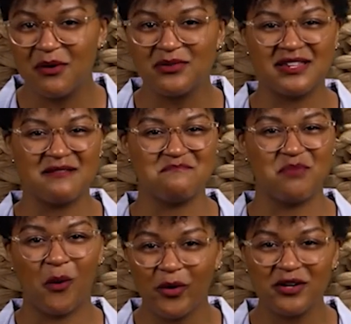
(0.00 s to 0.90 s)
most
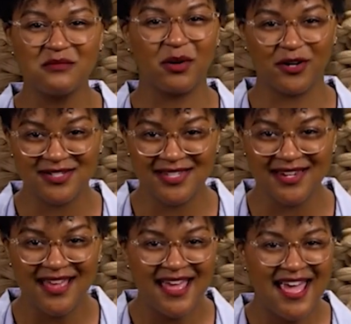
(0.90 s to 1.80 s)
important
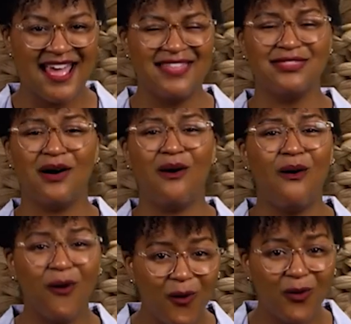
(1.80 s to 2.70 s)
person in the
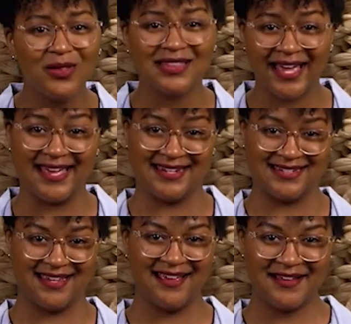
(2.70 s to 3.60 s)
whole land.